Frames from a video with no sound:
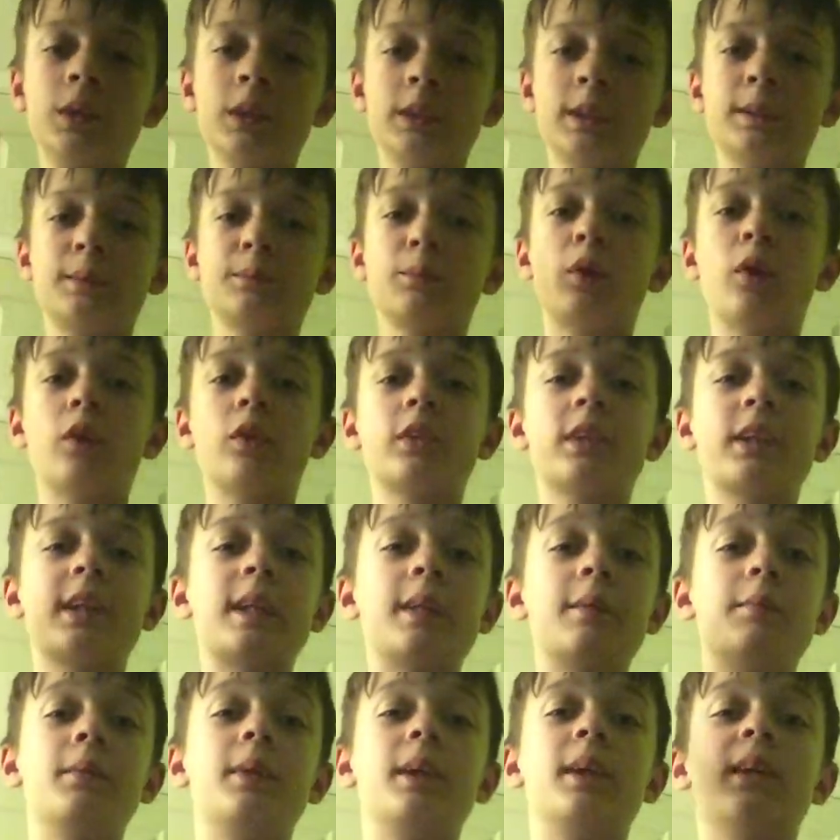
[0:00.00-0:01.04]
Smaller
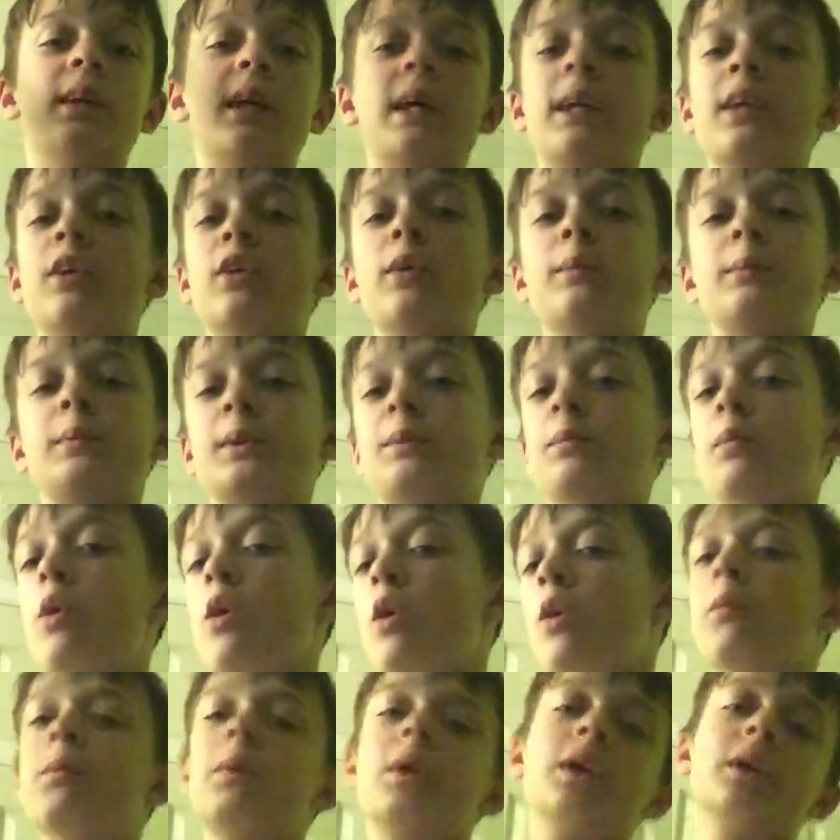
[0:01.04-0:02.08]
than me. I know I'm
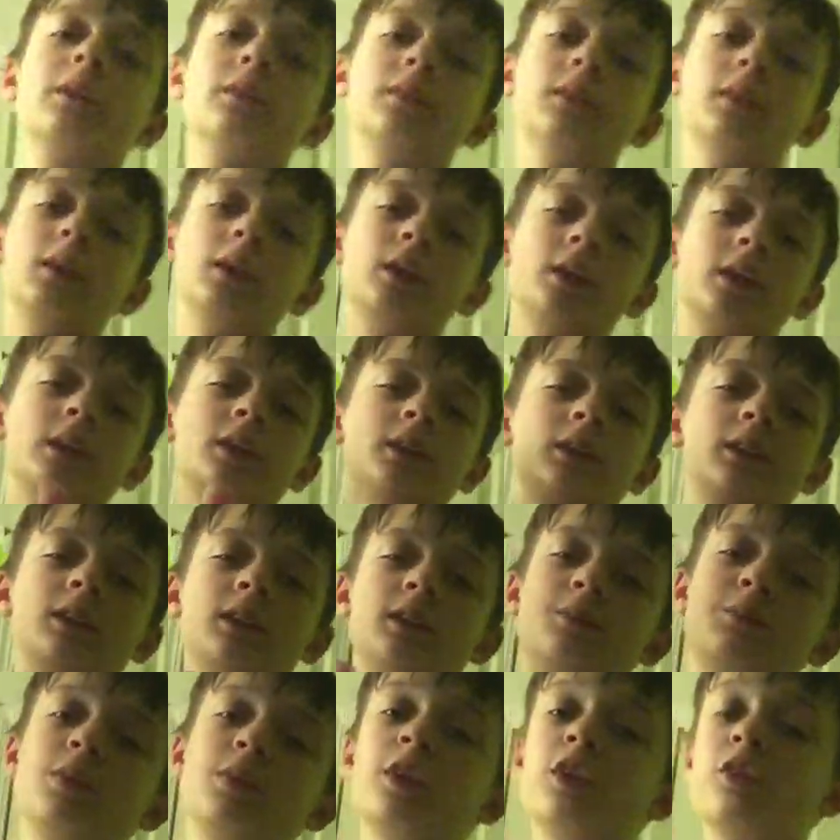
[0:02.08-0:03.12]
small, but
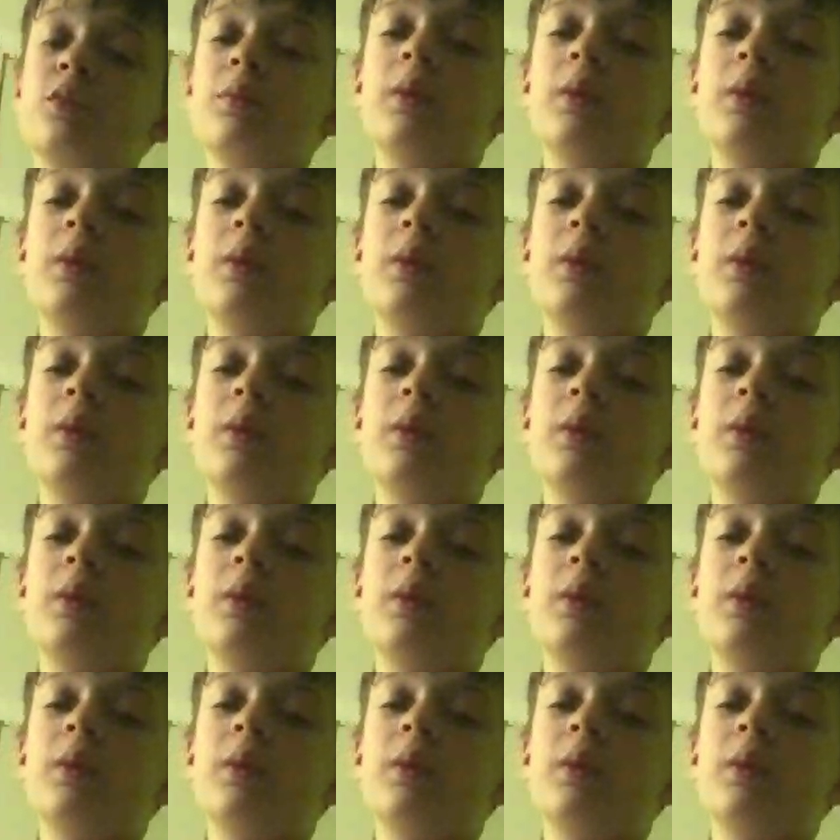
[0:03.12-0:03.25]
just believe